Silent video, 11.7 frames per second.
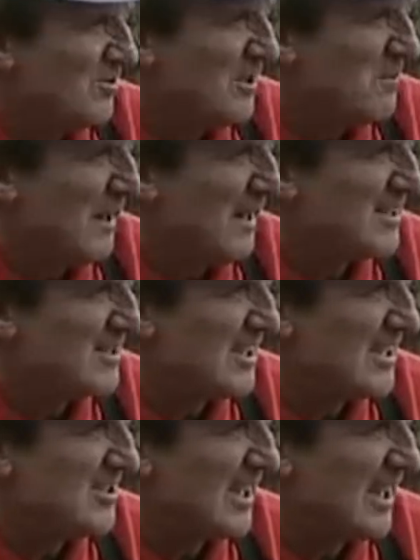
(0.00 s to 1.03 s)
or 3 pellets
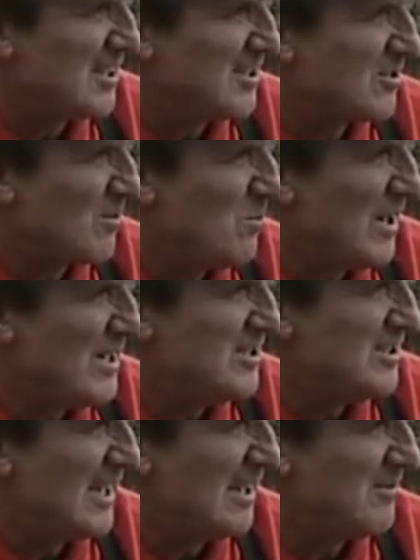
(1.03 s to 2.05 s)
there together, so I'm
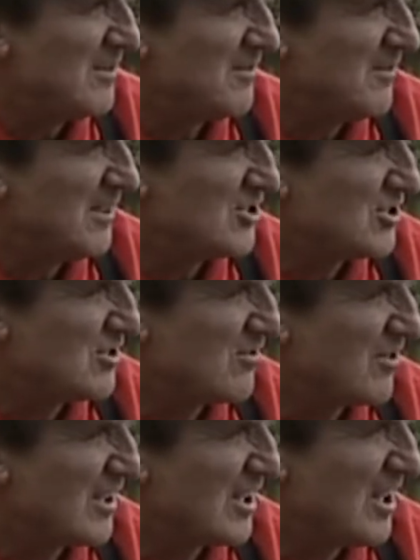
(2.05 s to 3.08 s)
waiting now
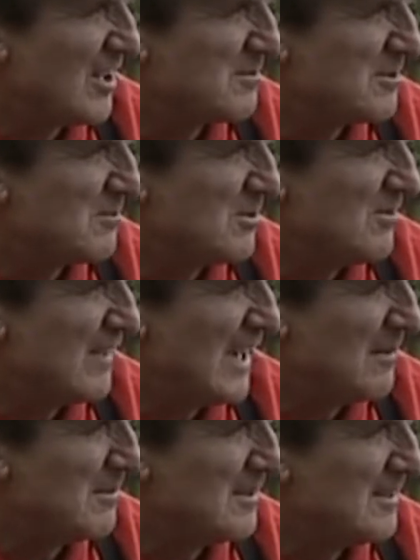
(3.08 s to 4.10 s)
for a carp to move
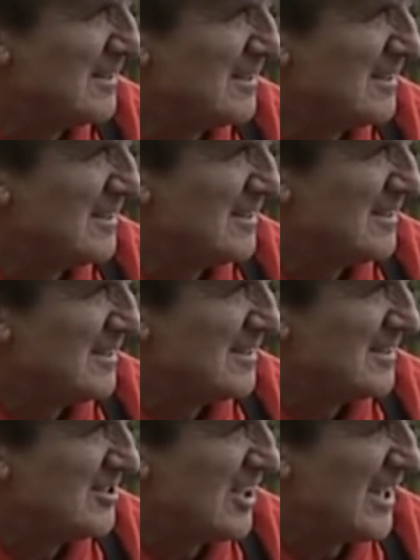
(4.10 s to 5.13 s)
up.
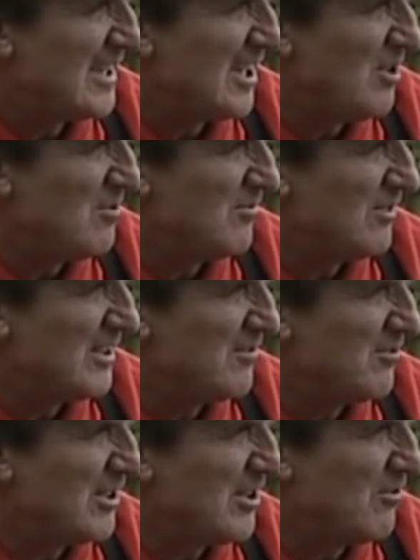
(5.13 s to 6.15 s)
Take hopefully the
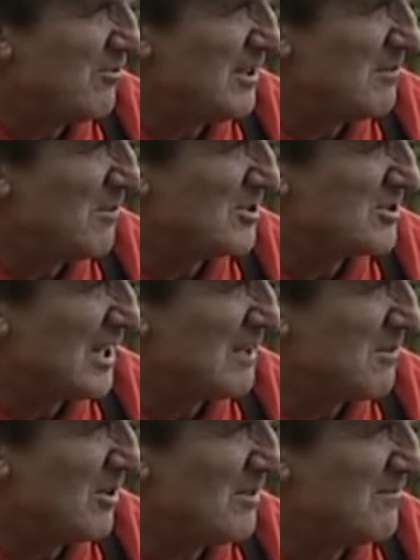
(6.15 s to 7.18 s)
free offering. It might take
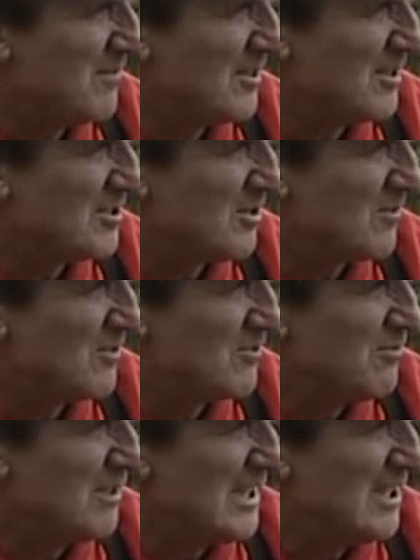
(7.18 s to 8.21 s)
mine first, so I've
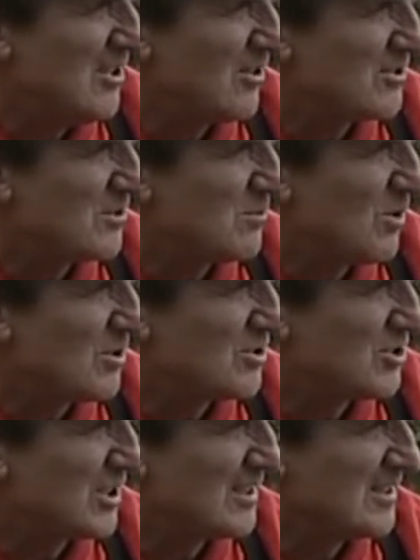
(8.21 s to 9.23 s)
really got to
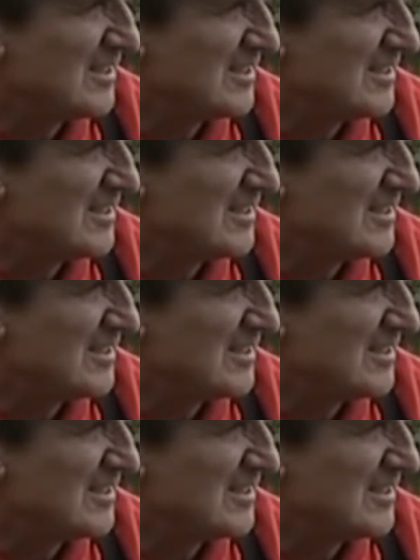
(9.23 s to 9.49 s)
watch it.